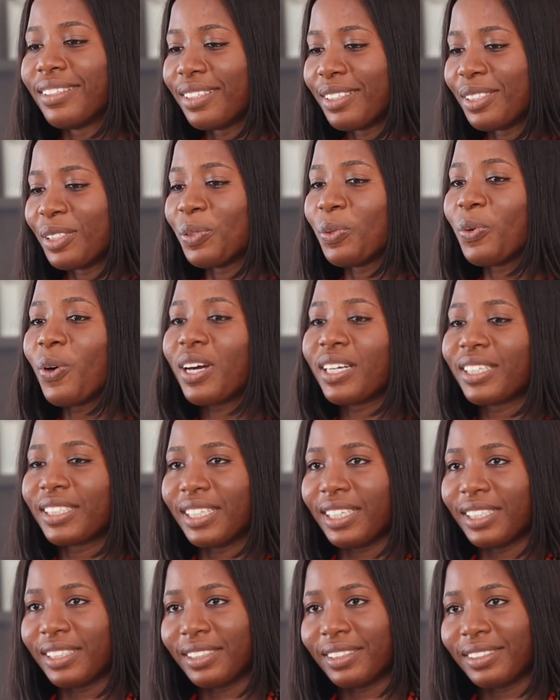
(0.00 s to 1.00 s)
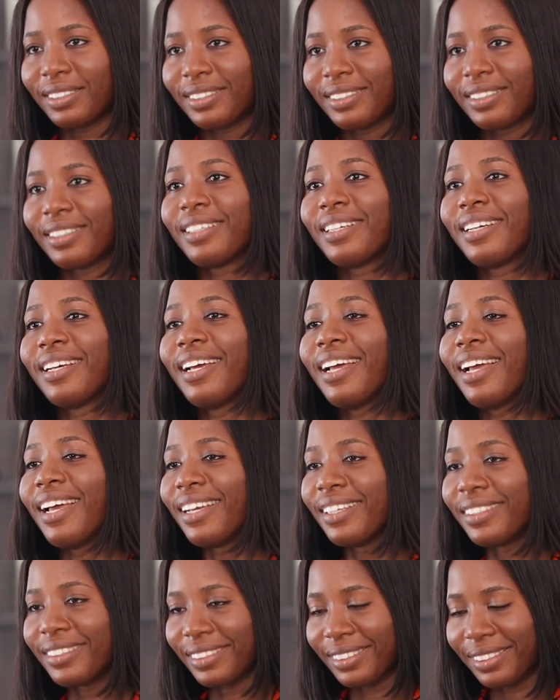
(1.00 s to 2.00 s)
She walked in,
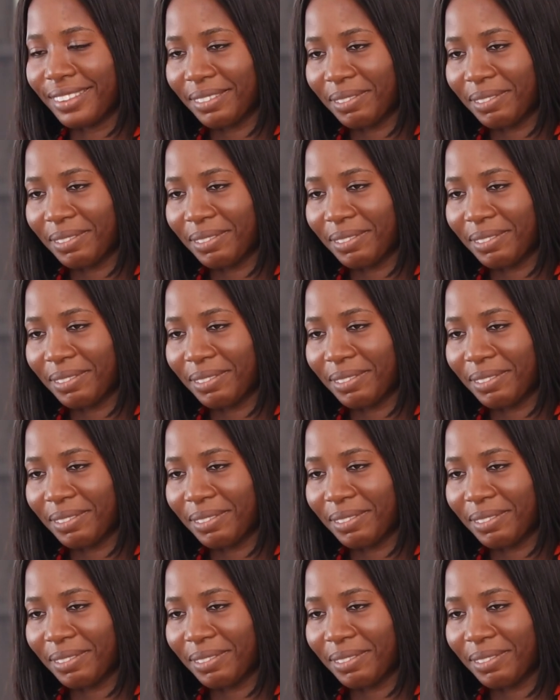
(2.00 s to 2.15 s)
and